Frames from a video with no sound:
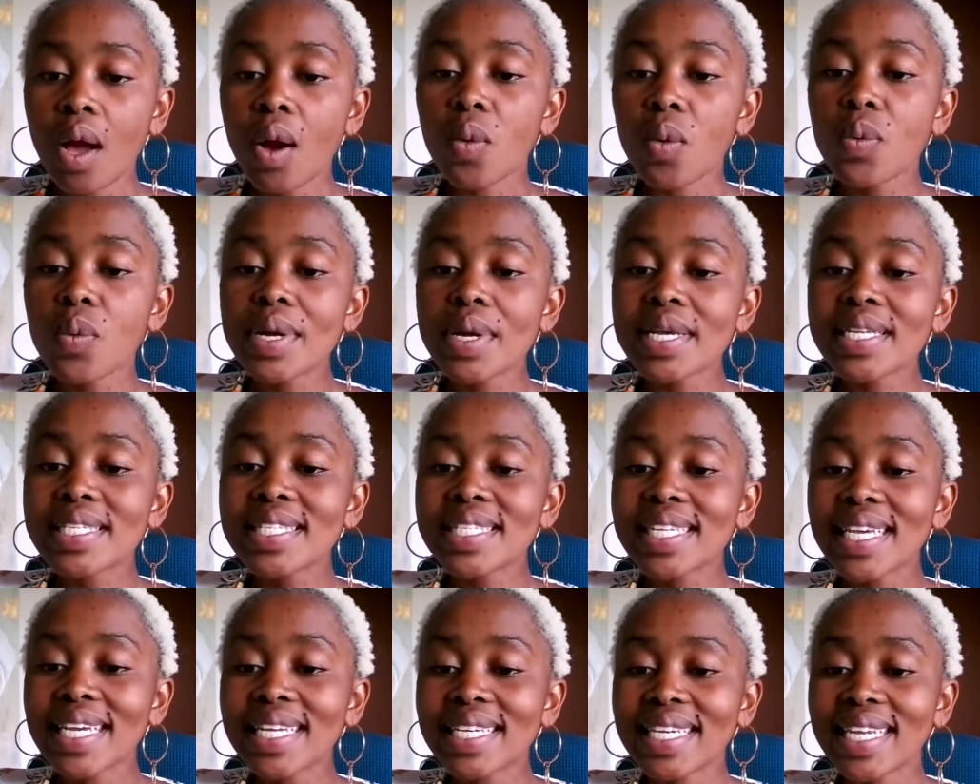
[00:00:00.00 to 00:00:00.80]
We
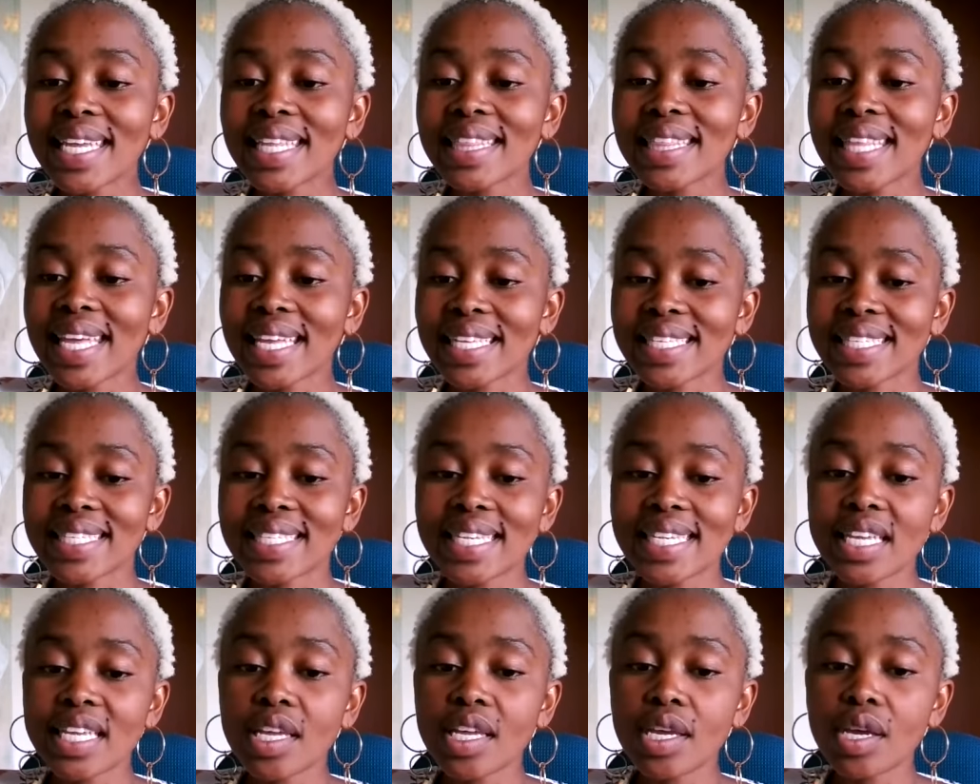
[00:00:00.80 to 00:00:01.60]
see it in the
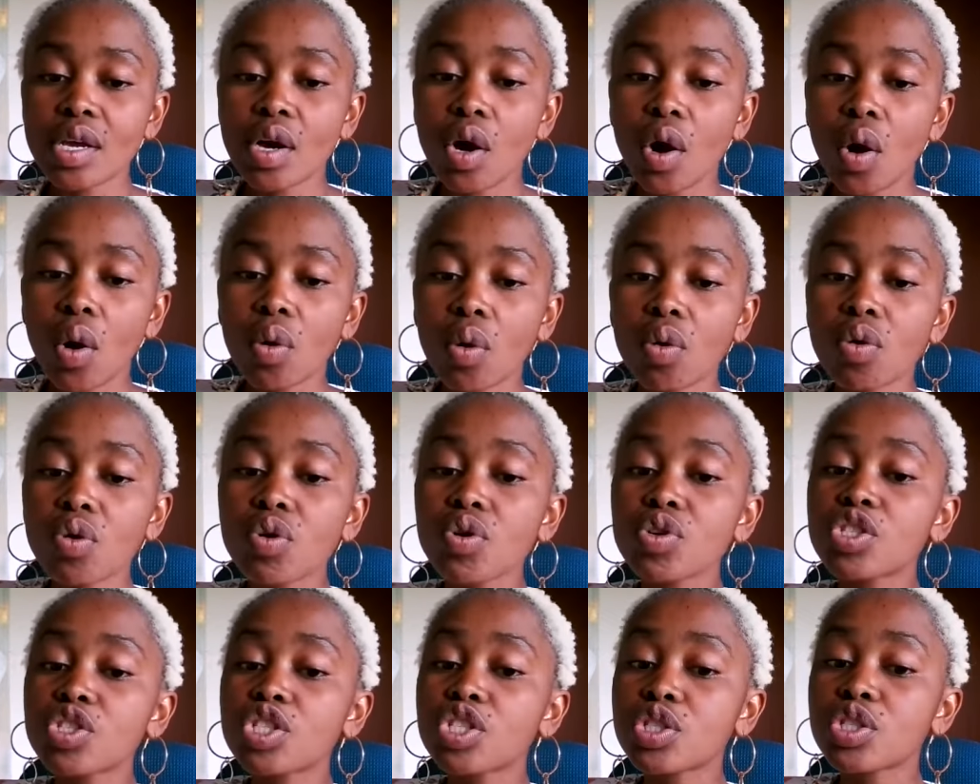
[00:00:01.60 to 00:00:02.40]
CEO
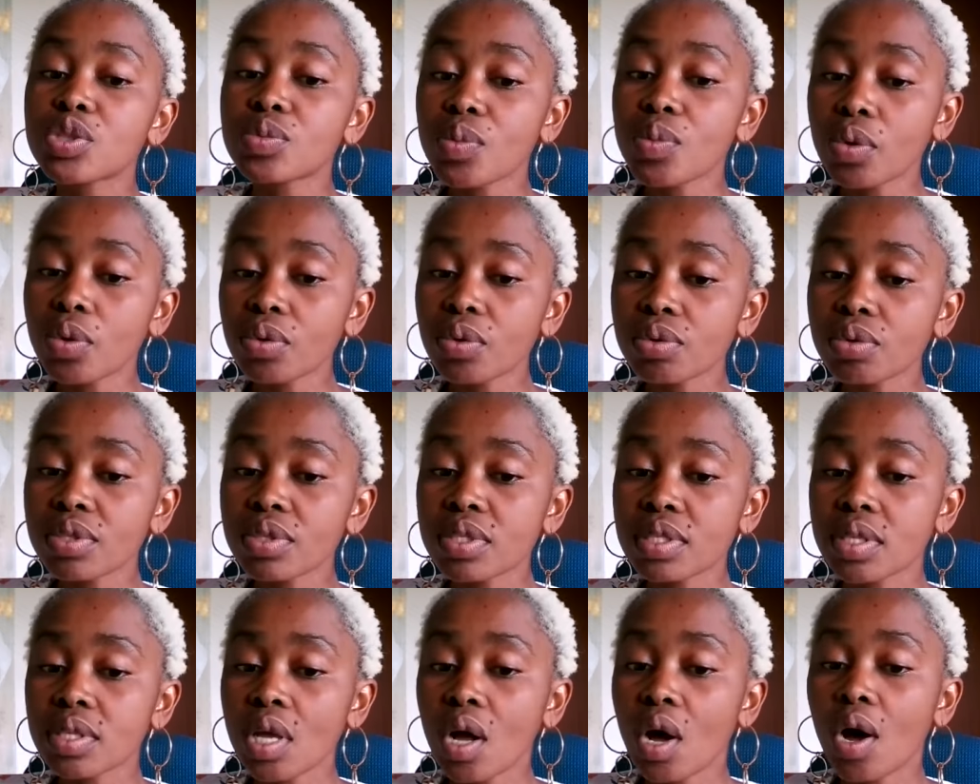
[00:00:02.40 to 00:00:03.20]
who
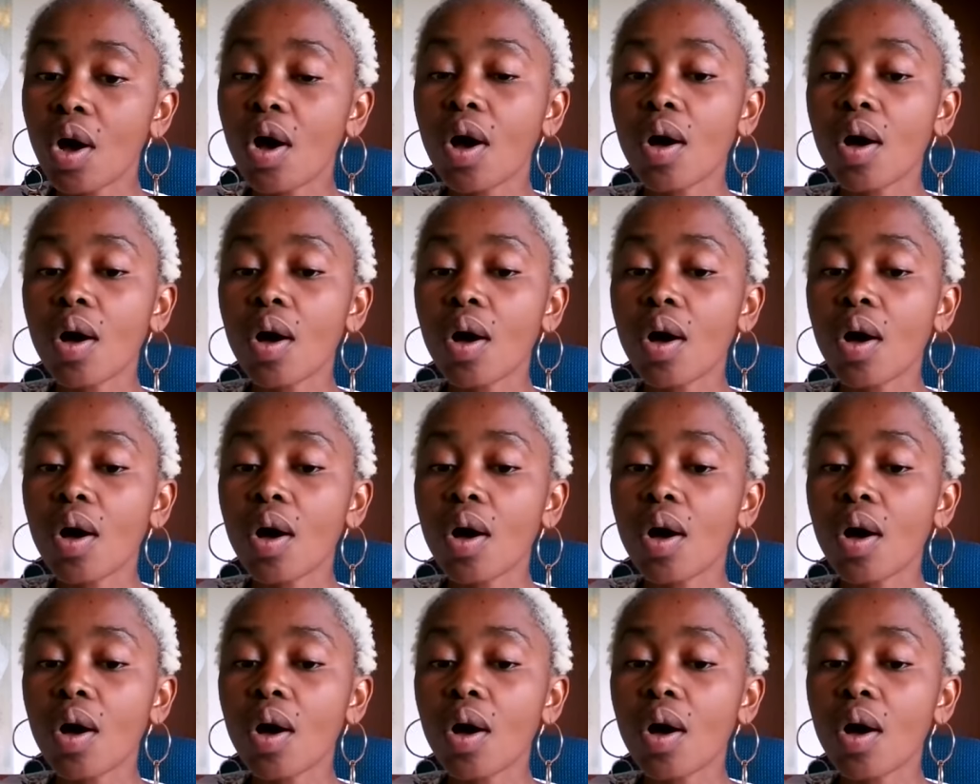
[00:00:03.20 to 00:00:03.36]
smooths